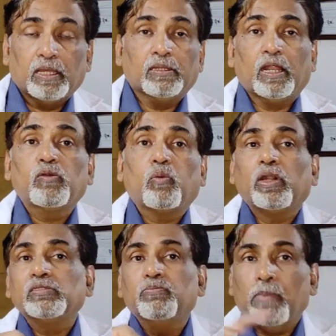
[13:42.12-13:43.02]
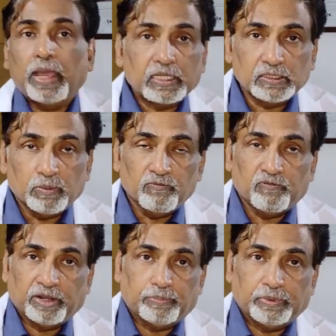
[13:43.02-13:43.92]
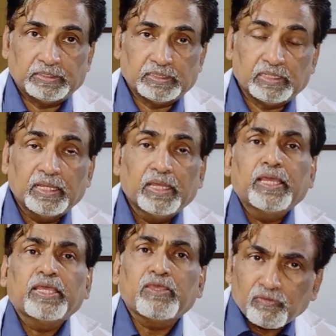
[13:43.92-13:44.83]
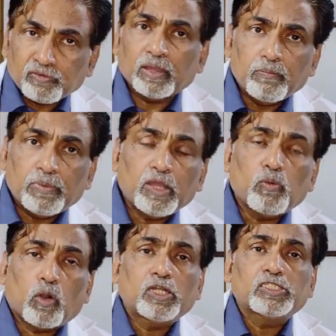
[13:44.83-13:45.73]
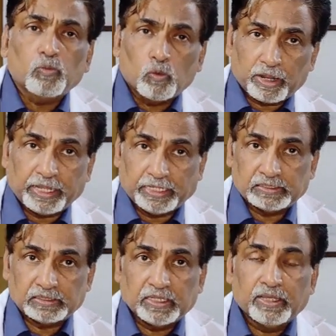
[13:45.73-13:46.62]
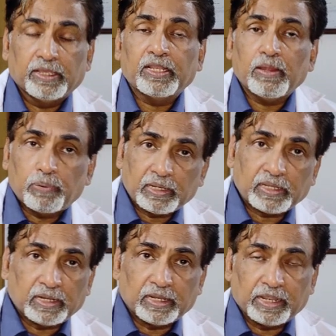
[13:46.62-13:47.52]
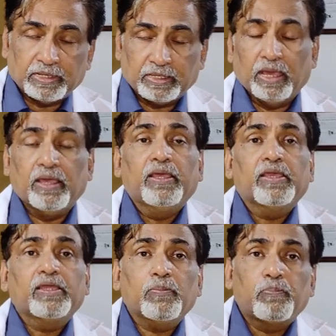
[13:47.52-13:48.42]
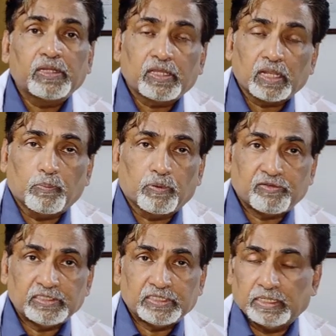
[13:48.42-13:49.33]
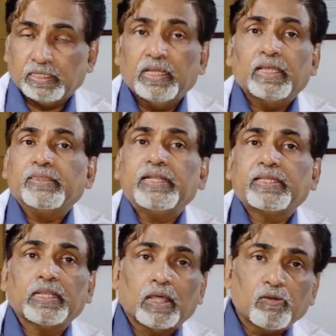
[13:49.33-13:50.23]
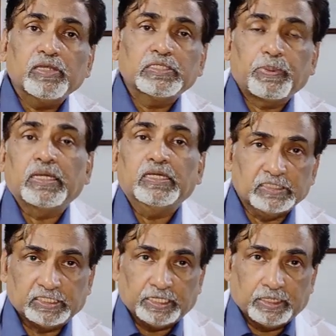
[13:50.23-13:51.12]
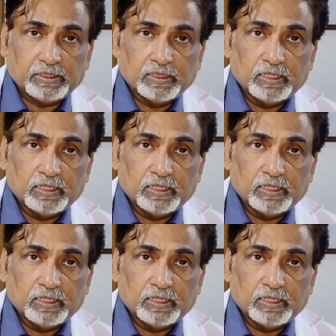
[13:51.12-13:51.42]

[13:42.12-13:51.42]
not what is maximum for a patient. If somebody wants more hairs in a particular area, in a particular profession, that can always be considered.